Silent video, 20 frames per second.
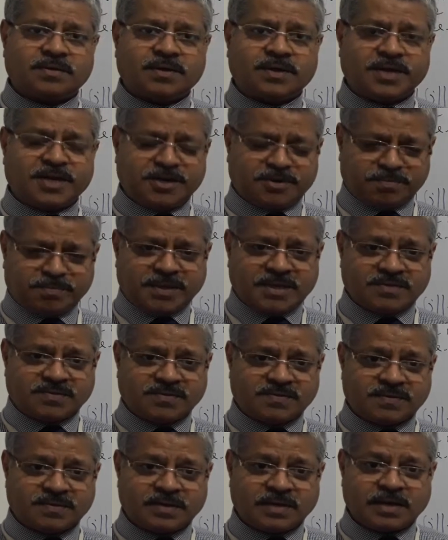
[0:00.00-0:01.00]
It
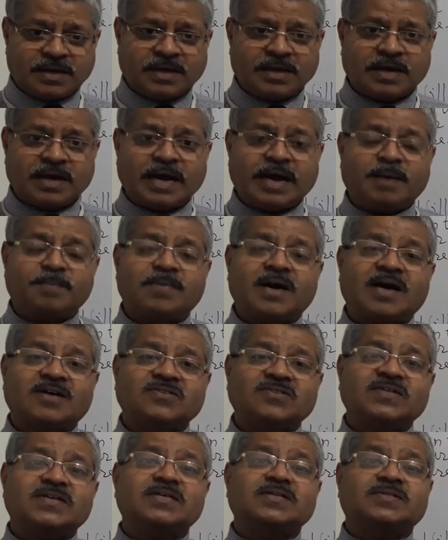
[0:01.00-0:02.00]
means I am
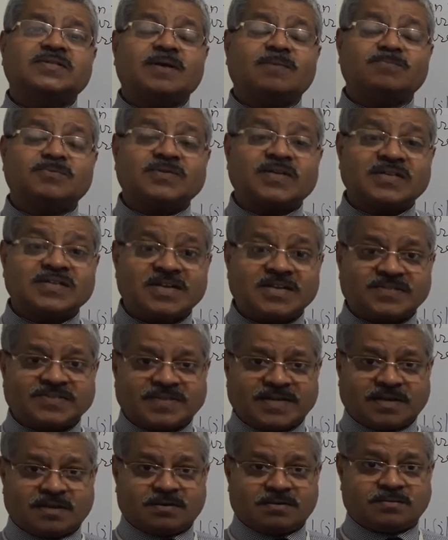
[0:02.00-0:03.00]
asking some
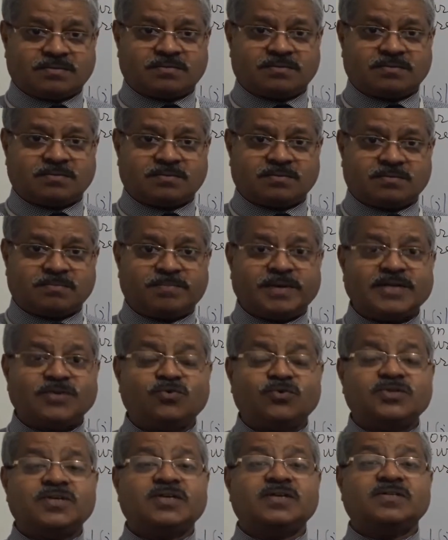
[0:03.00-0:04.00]
suggestion. By
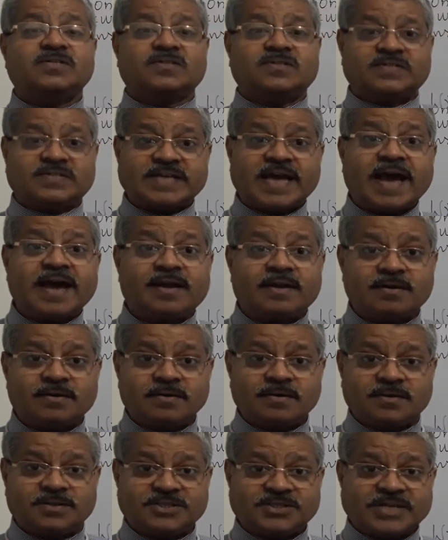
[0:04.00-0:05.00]
using
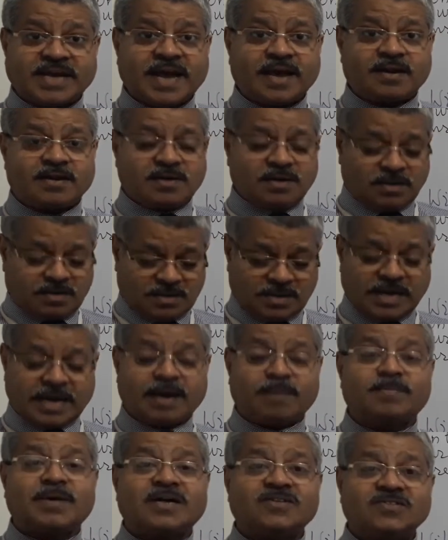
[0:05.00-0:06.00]
shall, I
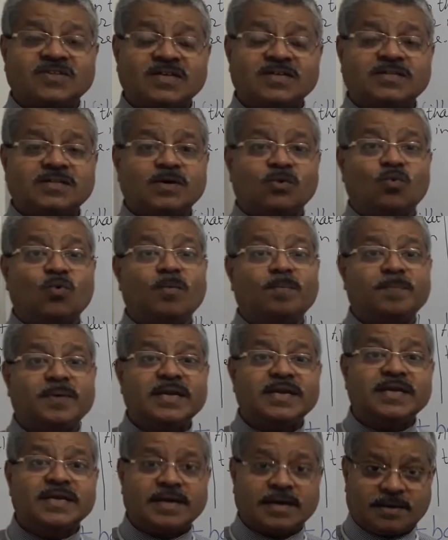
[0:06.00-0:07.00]
am asking the
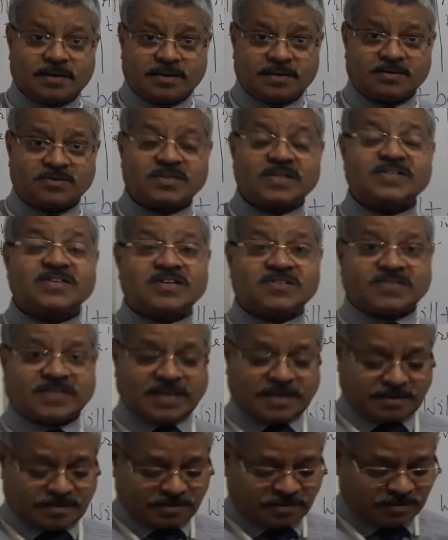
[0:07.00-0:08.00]
opinion,
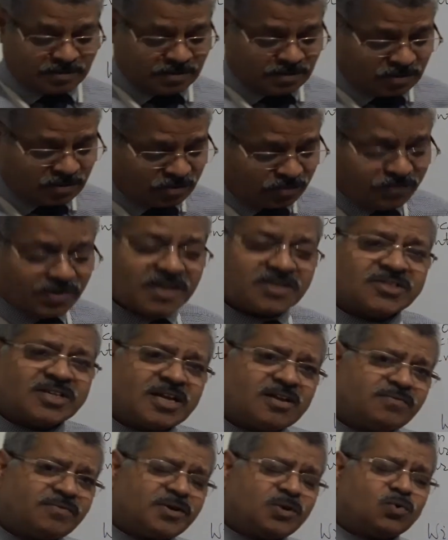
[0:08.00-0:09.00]
suggestion. Where
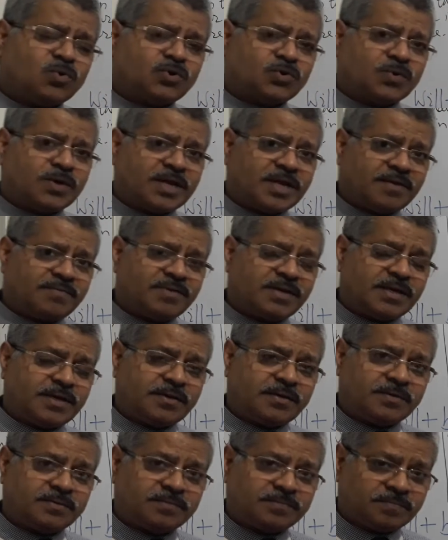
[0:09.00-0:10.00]
shall we go today
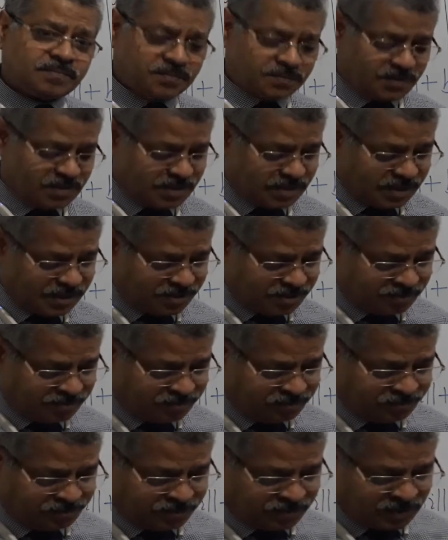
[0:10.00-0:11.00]
evening? Right?
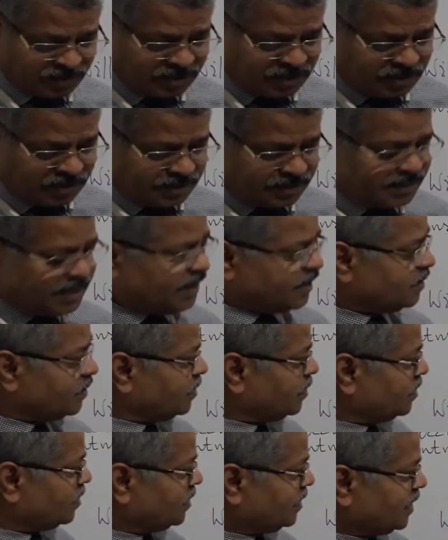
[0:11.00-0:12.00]

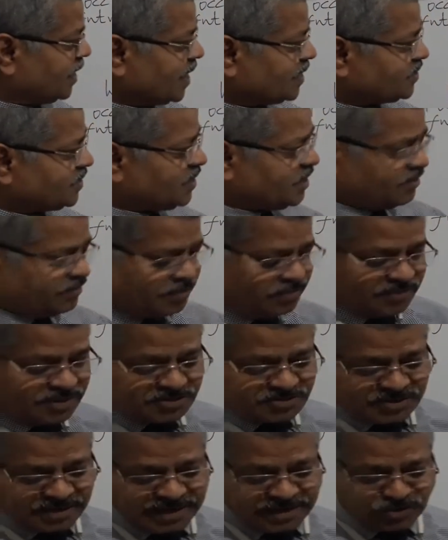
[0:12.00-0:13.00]
Then lastly we will
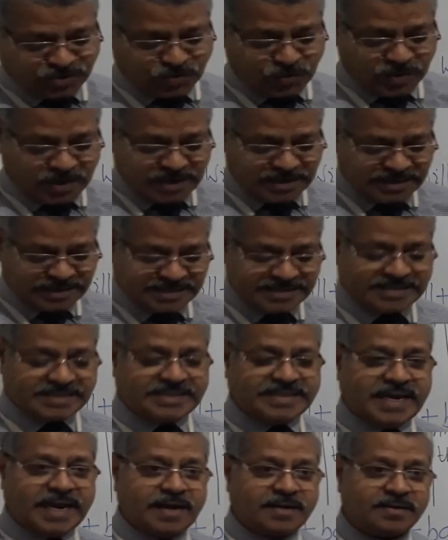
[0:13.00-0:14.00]
try to
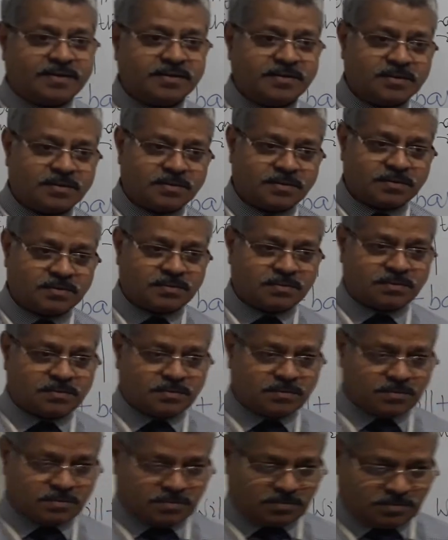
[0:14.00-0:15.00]
understand
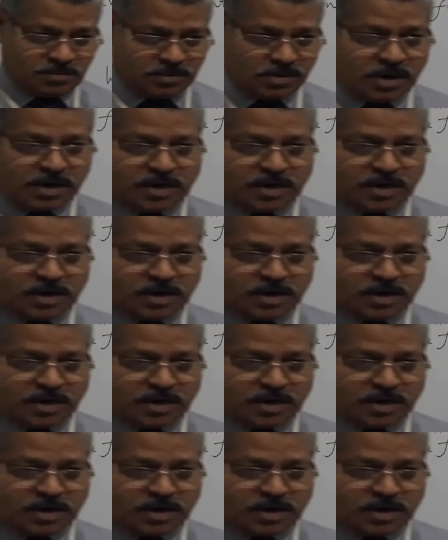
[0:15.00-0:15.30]
a